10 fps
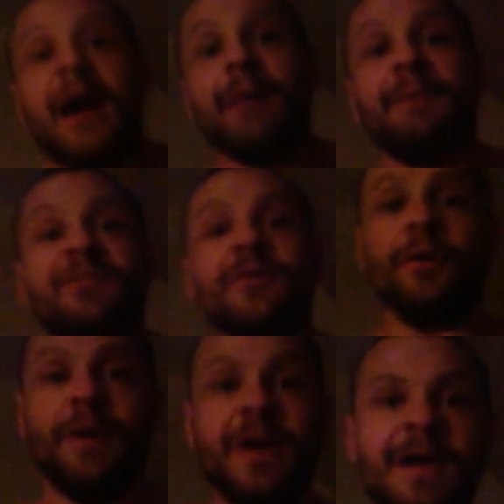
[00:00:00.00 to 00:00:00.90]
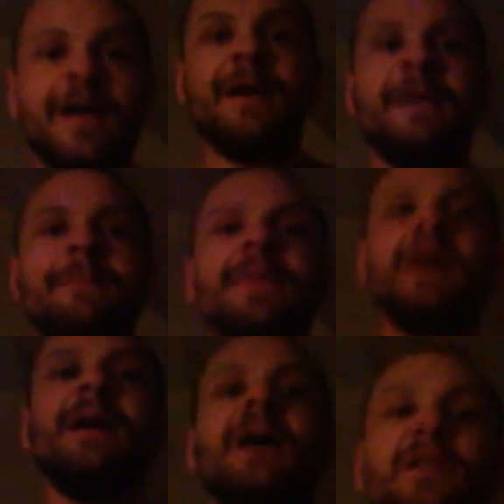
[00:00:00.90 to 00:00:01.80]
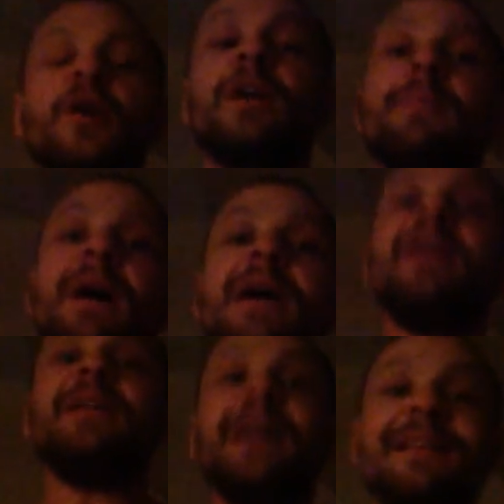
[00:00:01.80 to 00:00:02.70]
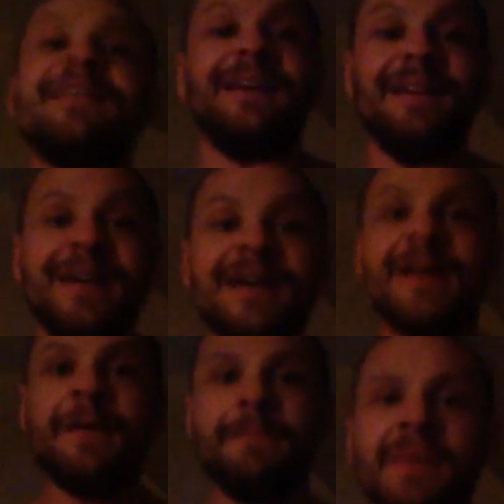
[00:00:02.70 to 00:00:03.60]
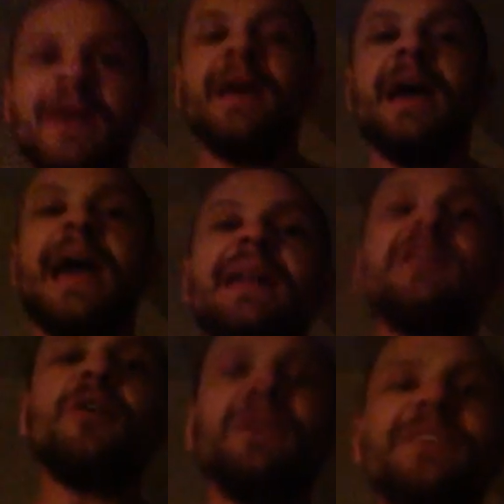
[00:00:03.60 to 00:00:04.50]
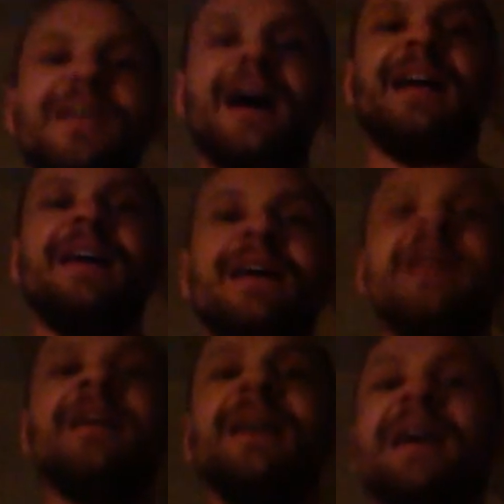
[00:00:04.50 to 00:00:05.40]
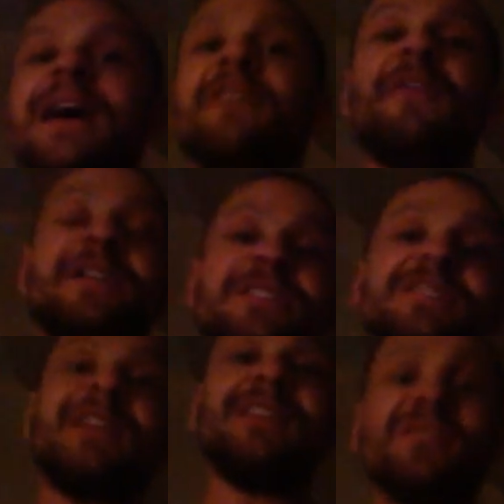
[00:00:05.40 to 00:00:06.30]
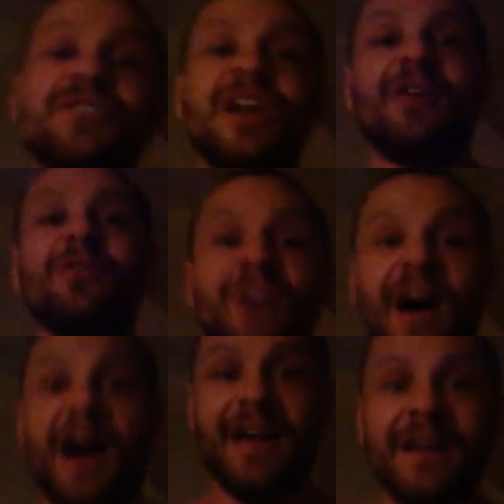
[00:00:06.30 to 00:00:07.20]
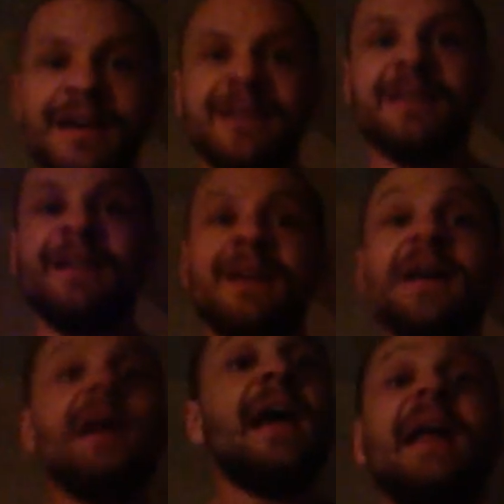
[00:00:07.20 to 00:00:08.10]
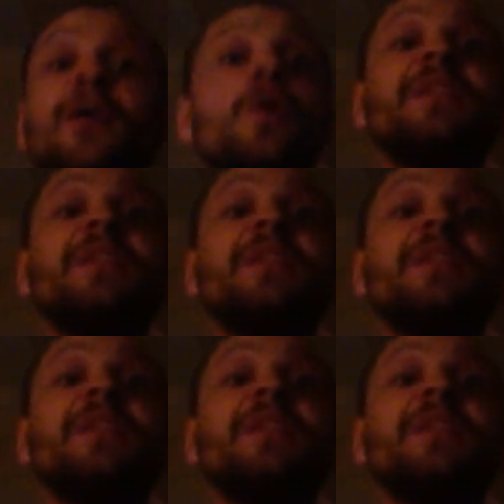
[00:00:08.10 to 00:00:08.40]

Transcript: I'd be screwed. Look at my LinkedIn and notice that if I just let this channel die, and